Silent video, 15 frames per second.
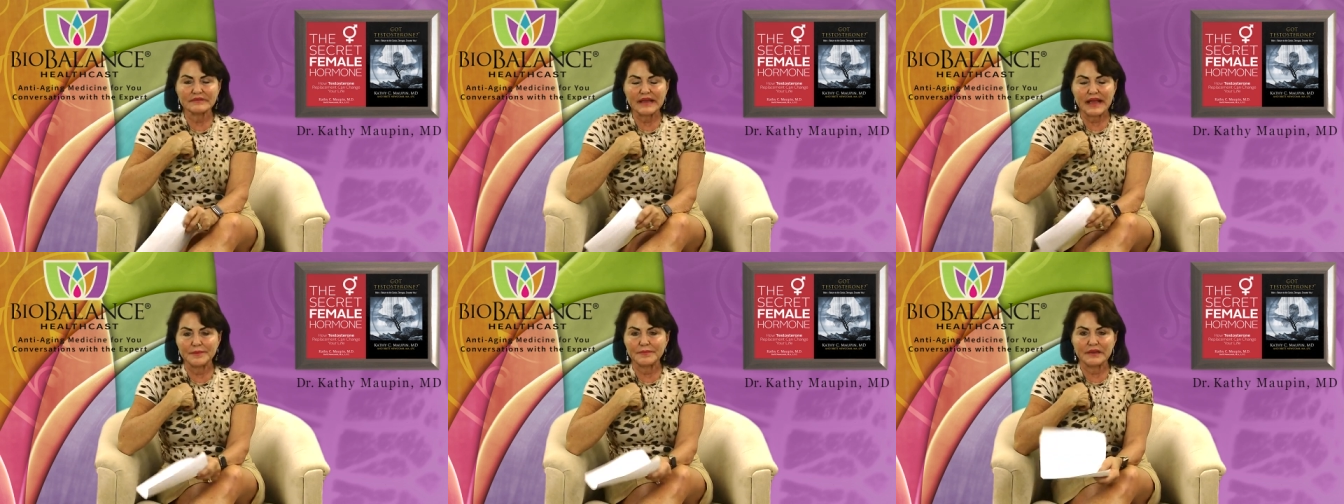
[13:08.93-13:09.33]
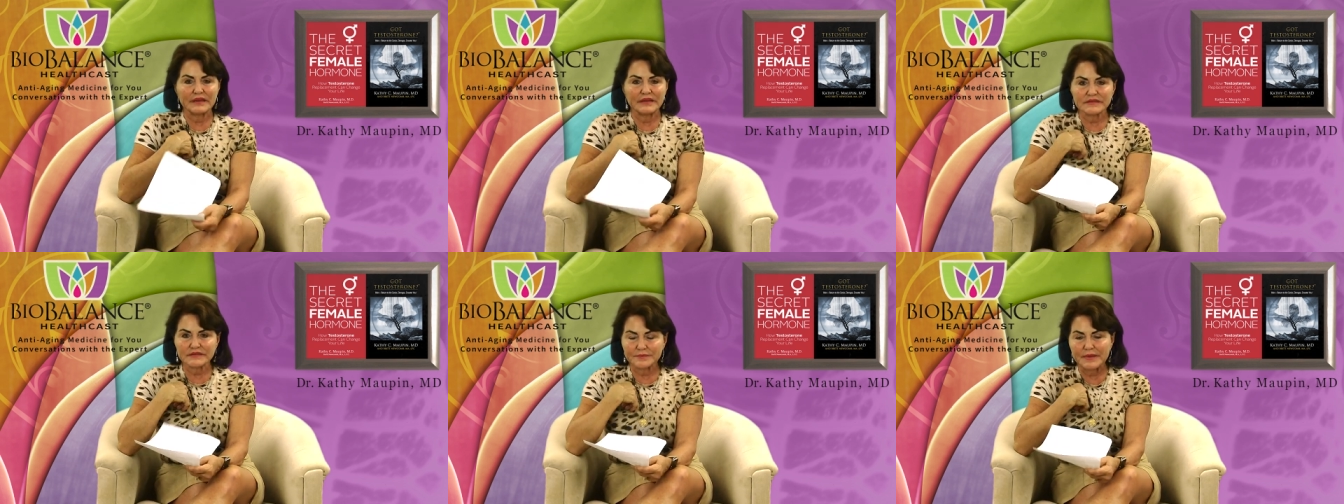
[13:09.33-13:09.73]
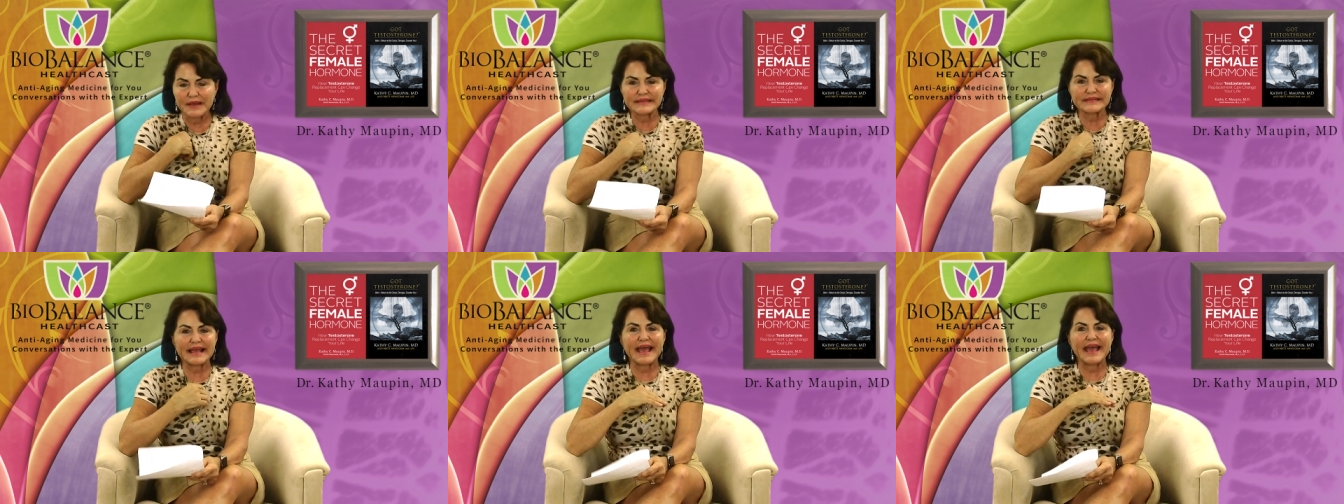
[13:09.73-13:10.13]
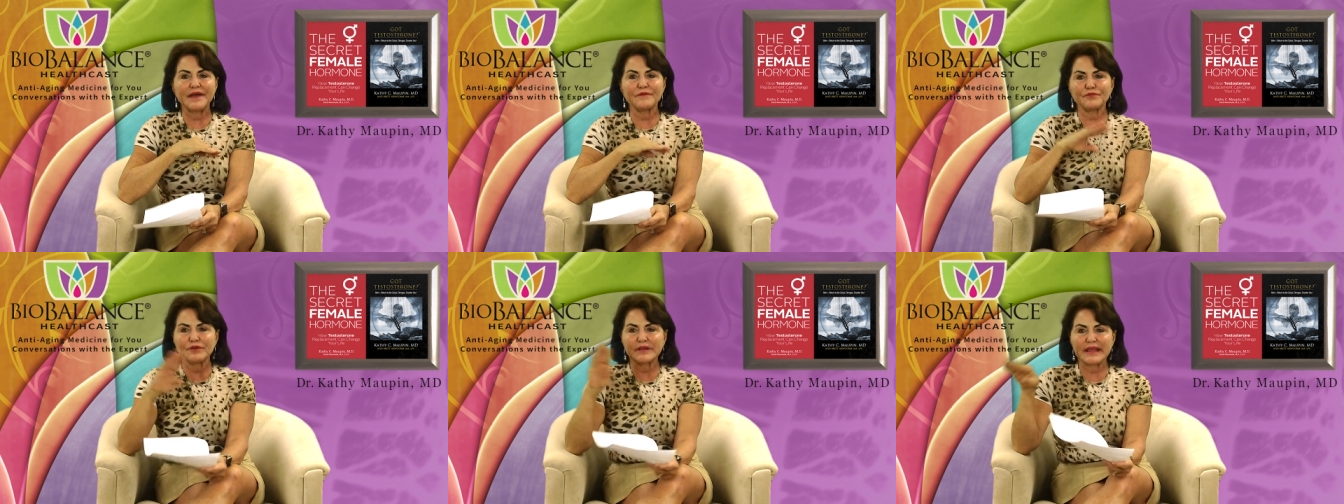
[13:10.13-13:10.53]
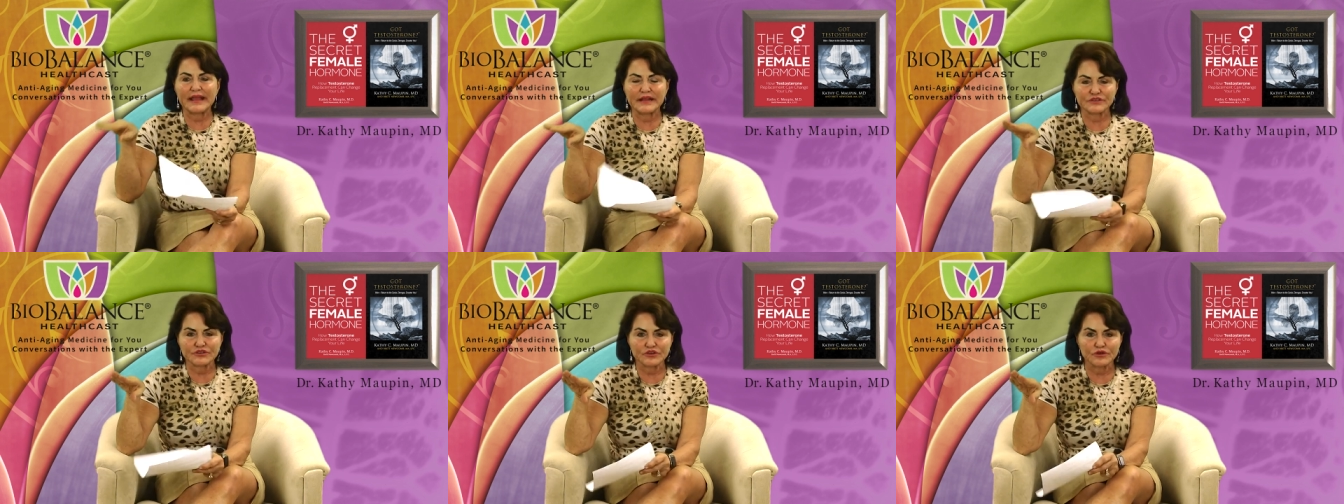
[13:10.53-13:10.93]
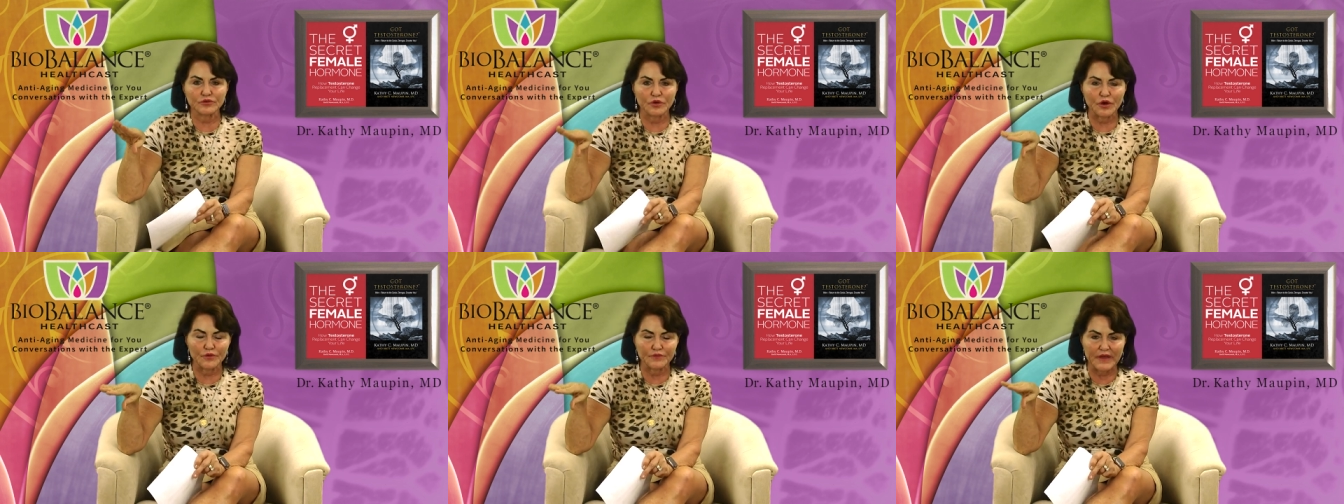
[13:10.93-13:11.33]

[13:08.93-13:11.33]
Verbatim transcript: diabetes makes every cancer grow